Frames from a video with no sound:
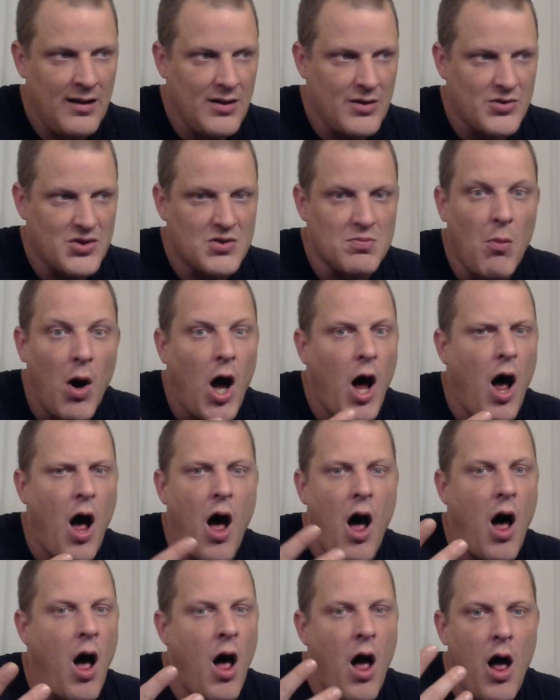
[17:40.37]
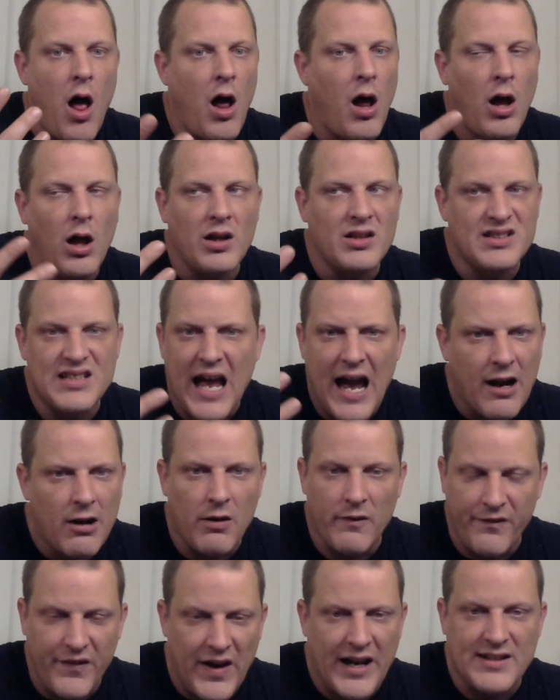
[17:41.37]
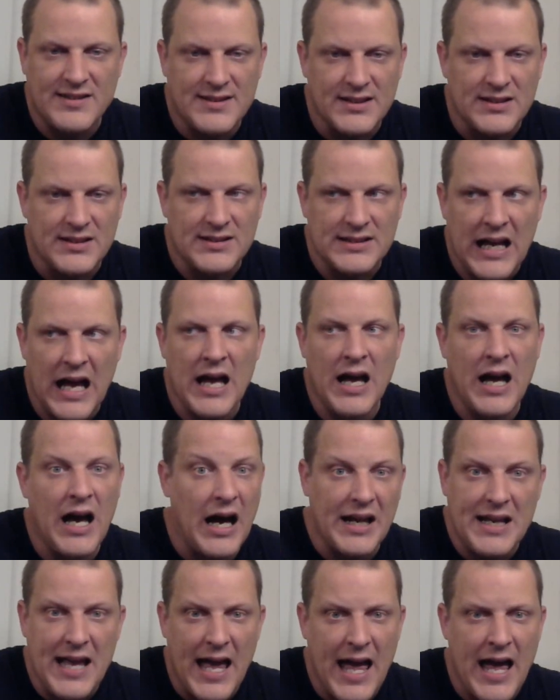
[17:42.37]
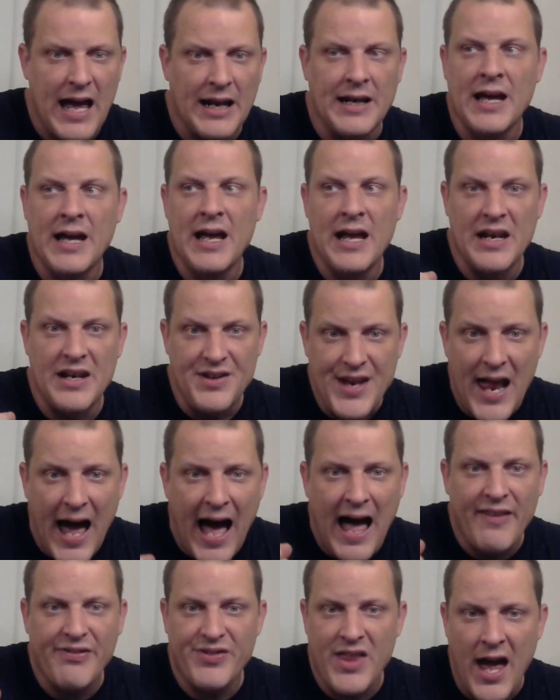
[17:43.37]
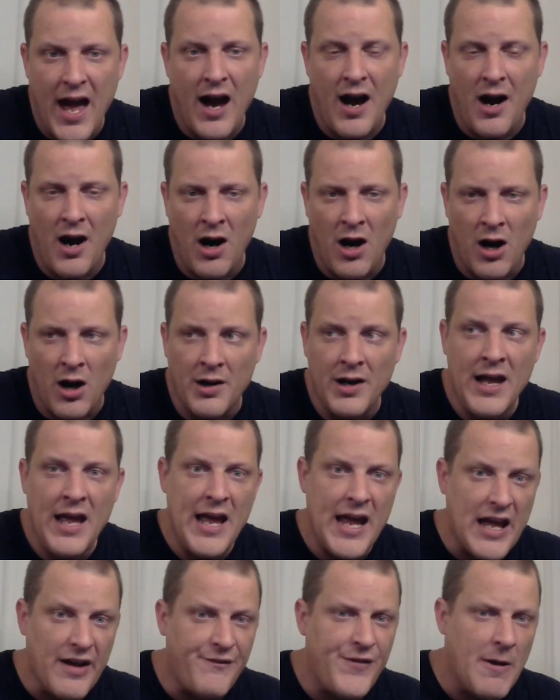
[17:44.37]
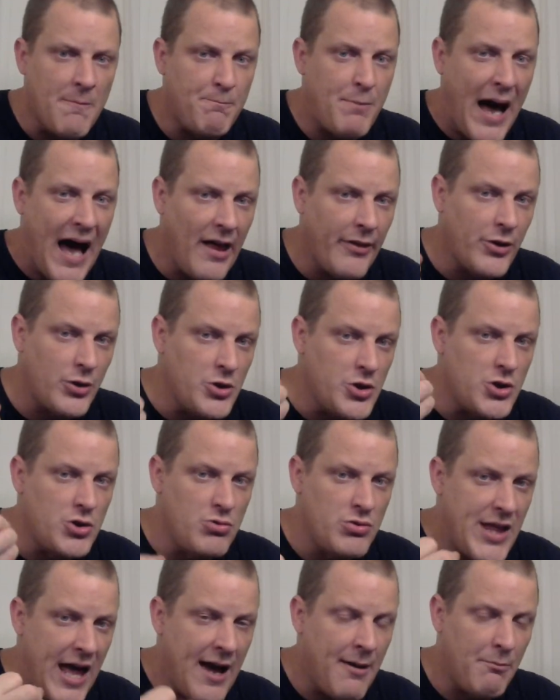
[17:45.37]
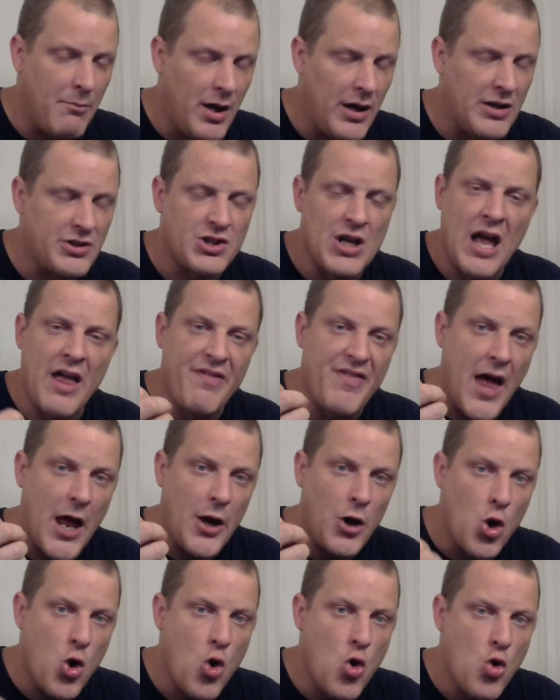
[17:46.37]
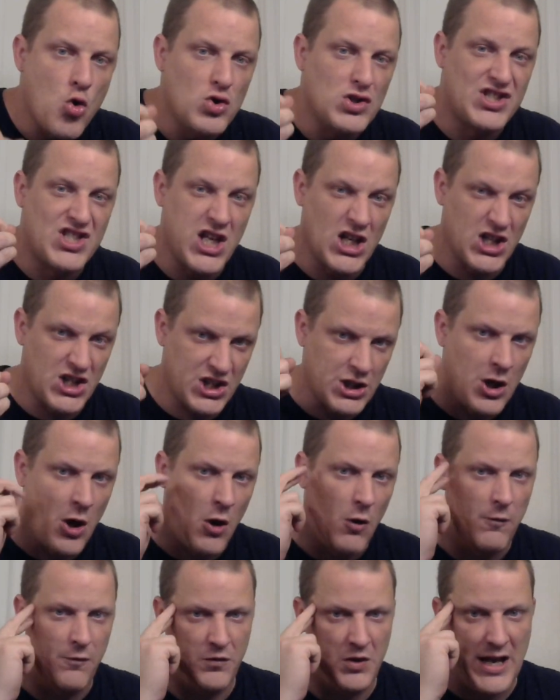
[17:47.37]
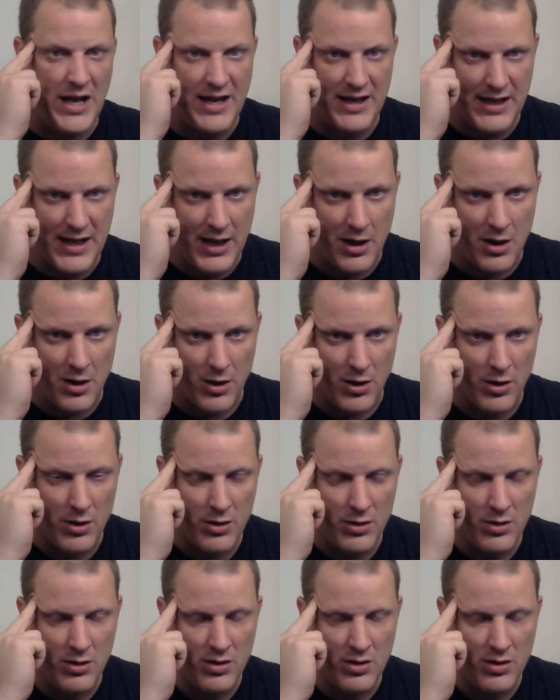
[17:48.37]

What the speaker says: There's small sacrifices. Again, not that hard. If it bothers you that much, then who's the snowflake here?